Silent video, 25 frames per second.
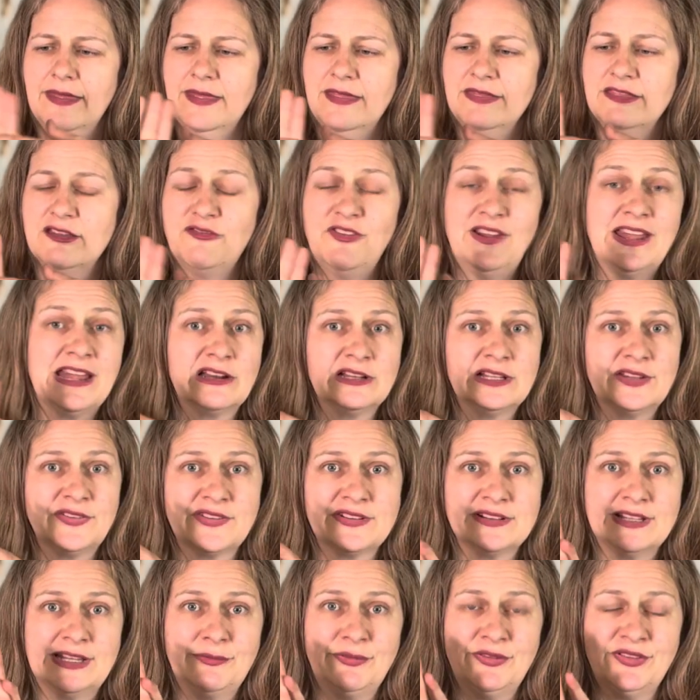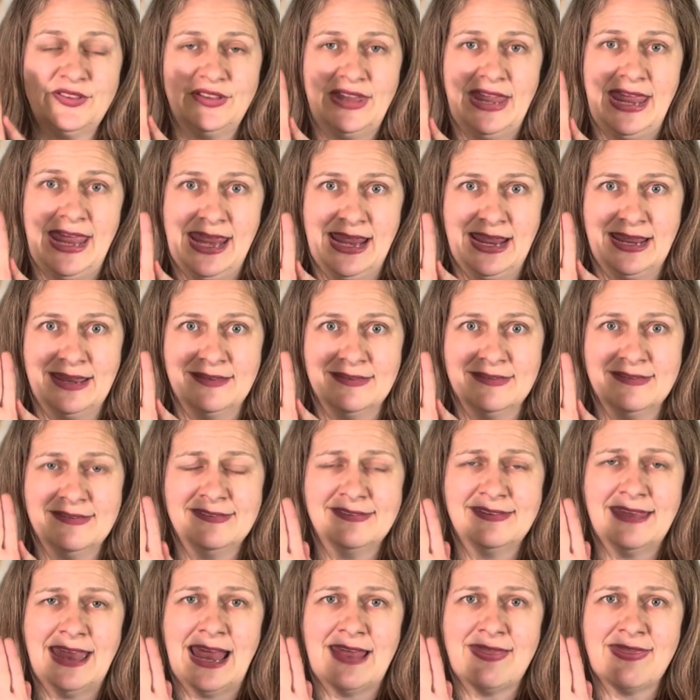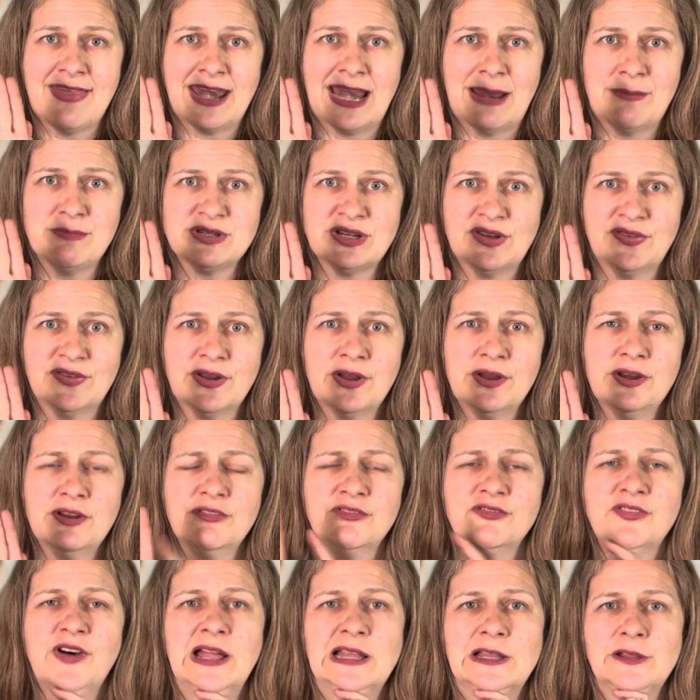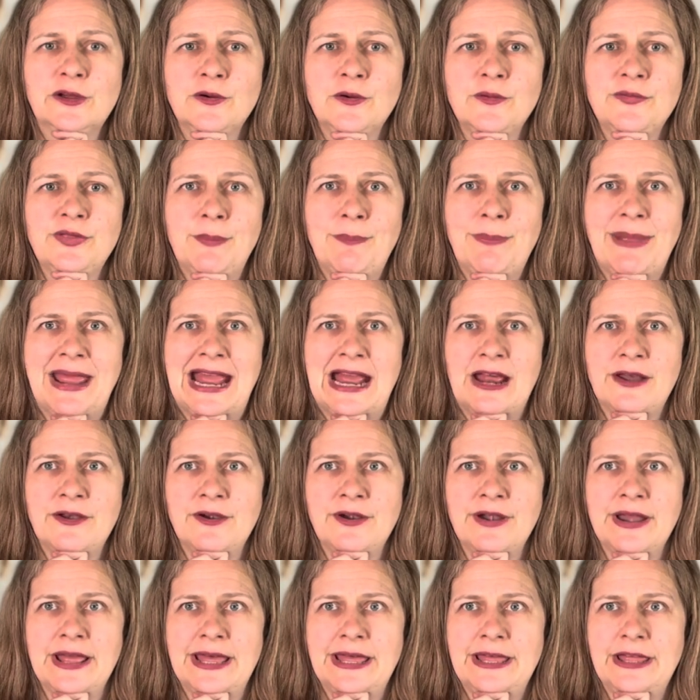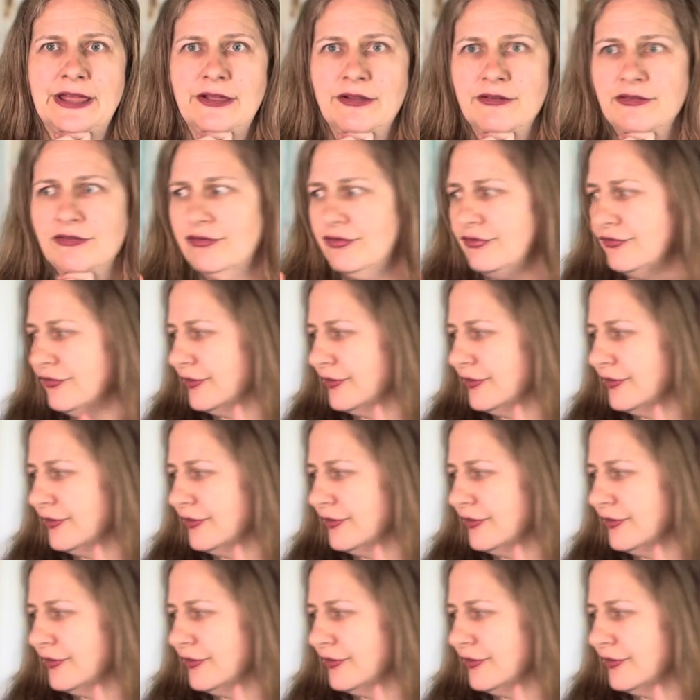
fingerless gloves ends, and then I'm just gonna follow the pattern of,